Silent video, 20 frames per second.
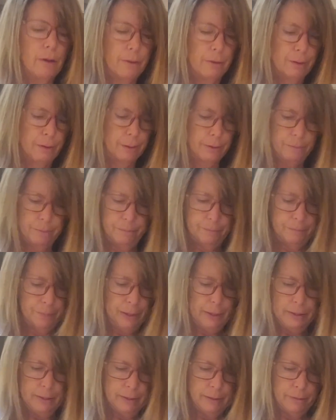all the
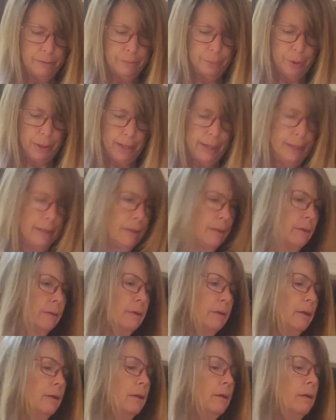pieces of bread
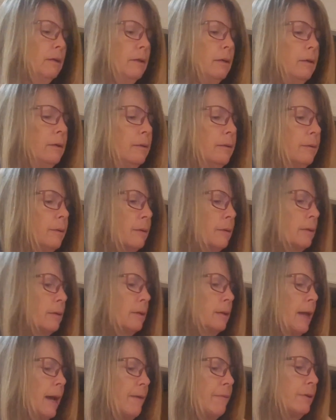and
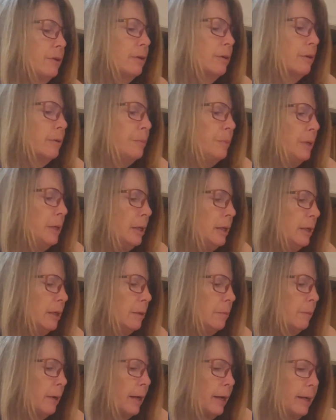lavender to be
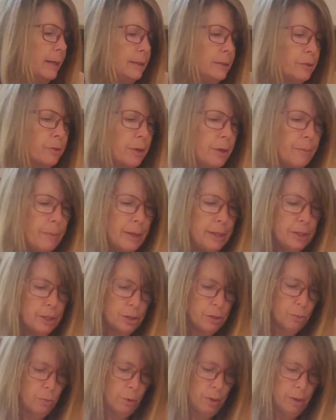in my ice cream. I
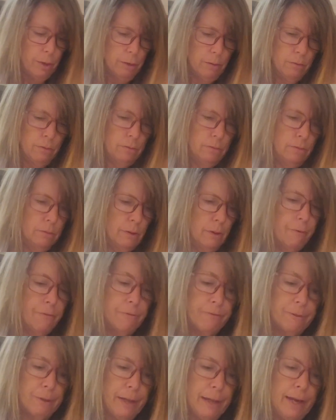just want the
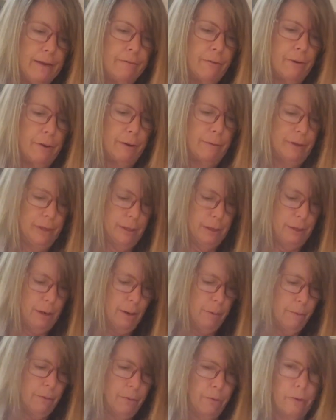flavor of it to
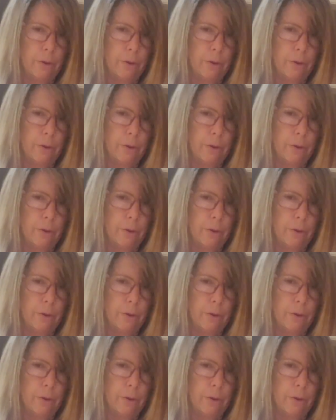come